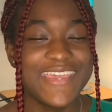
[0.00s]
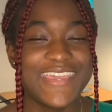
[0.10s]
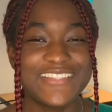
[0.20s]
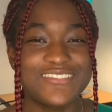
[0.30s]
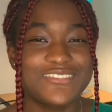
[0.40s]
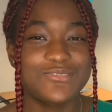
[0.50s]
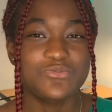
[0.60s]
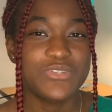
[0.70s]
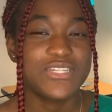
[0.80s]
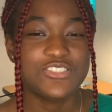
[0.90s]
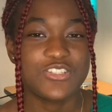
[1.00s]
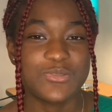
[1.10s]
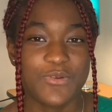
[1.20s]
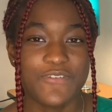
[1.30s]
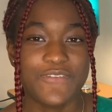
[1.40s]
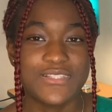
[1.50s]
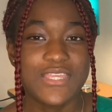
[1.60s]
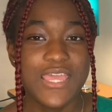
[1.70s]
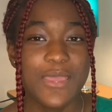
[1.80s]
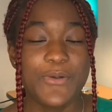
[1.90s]
it's really just perfect.
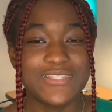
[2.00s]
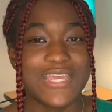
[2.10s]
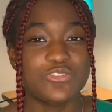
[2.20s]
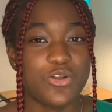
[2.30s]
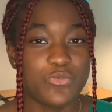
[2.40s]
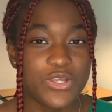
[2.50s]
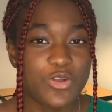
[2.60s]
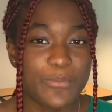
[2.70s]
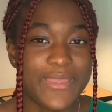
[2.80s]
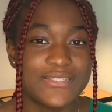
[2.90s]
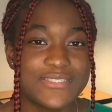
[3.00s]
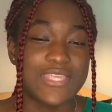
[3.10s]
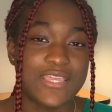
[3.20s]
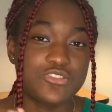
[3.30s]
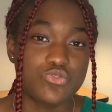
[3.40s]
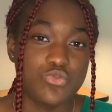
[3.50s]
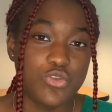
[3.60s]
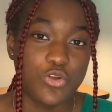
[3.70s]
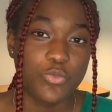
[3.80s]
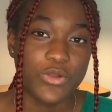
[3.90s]
But I don't recommend staying too
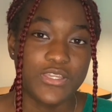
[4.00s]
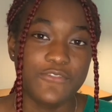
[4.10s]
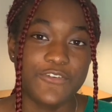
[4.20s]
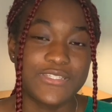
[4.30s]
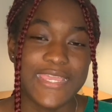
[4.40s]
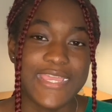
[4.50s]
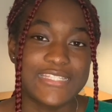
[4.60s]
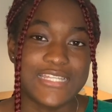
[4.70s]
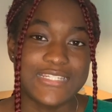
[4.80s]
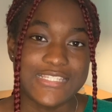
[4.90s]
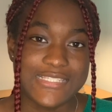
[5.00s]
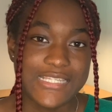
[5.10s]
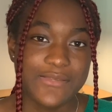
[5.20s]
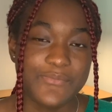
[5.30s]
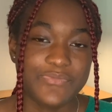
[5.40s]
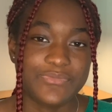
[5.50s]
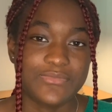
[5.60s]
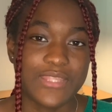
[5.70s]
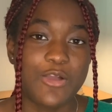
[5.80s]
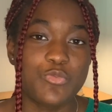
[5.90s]
long working for the agency.
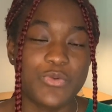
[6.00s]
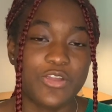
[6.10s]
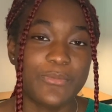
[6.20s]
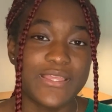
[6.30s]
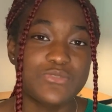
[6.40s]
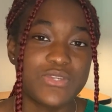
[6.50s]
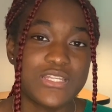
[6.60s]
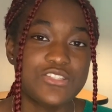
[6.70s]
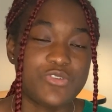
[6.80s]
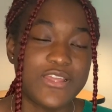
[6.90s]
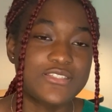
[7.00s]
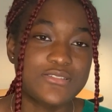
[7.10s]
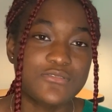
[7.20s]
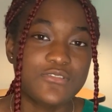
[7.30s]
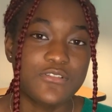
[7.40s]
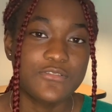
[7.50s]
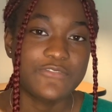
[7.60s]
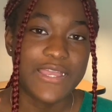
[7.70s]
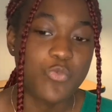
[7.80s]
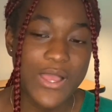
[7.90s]
I would recommend really trying to
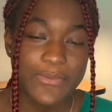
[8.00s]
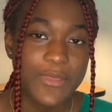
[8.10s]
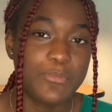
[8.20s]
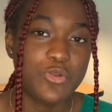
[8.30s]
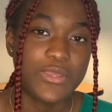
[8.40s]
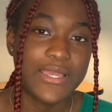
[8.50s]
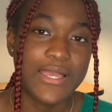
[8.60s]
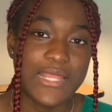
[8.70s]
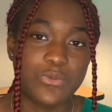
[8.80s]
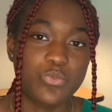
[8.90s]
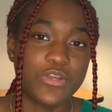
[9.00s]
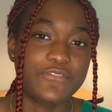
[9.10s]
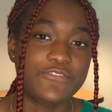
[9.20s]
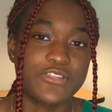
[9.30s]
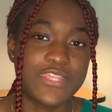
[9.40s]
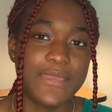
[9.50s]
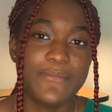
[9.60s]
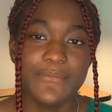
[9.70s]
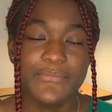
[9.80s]
find one employer and work for them,